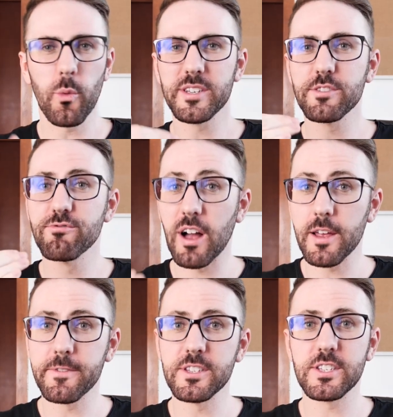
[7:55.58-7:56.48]
always a
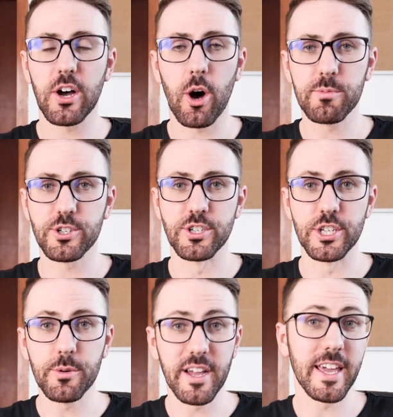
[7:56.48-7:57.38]
relevant option
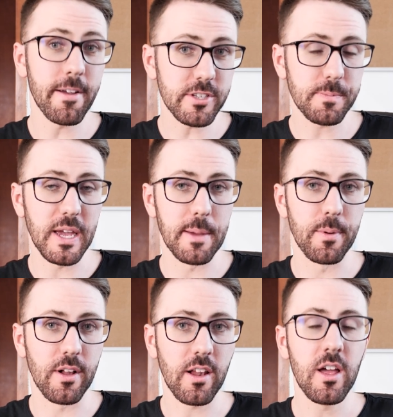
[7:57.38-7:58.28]
you can give to
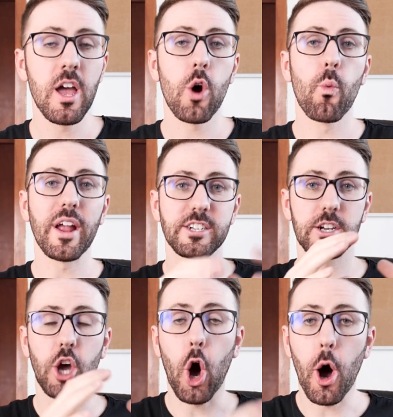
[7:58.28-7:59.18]
people
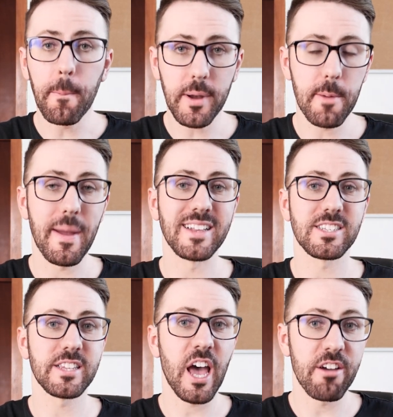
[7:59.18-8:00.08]
which
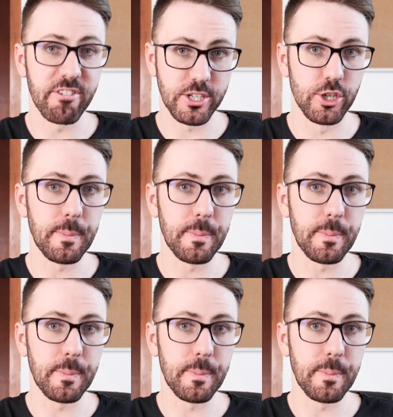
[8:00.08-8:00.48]
complements their original